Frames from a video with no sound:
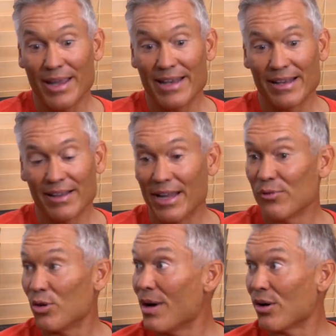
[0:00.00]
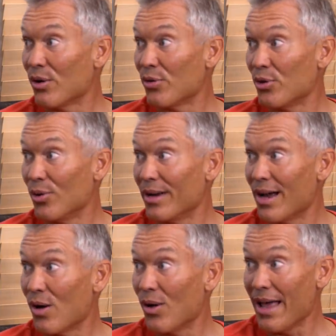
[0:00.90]
in Lightroom, I'll go through and
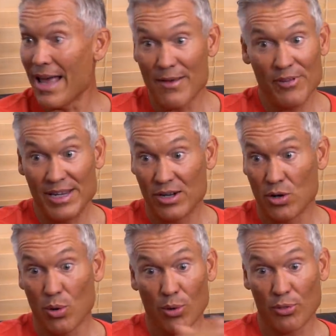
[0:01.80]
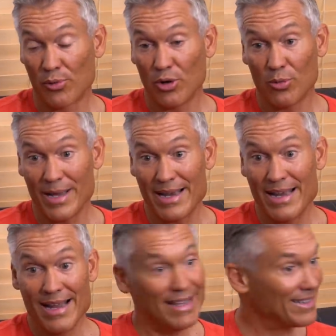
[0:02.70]
I'll heavy cull through them
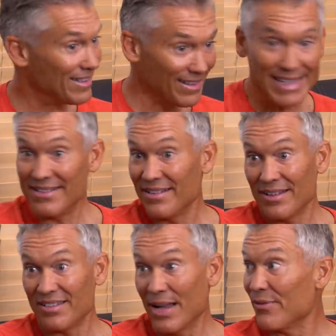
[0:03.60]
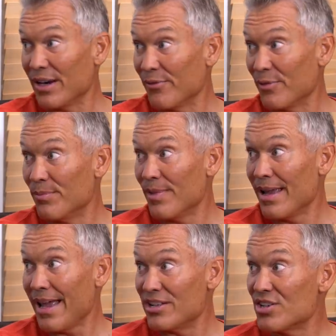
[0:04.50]
and delete seven of them
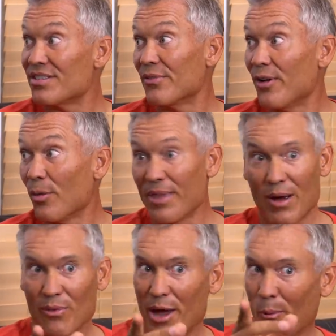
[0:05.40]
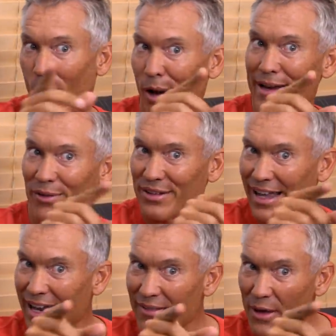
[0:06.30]
mm-hmm. and just develop that that one that was
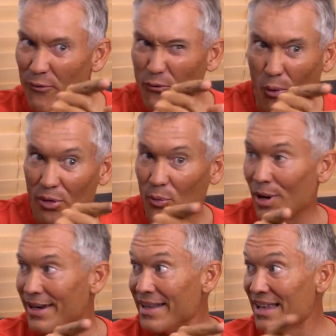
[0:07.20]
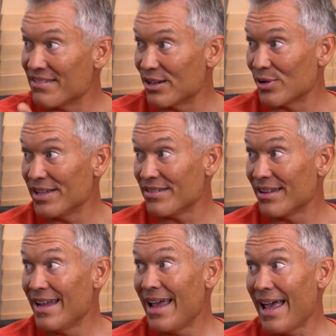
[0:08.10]
kind of that fourth one in that series. Yep.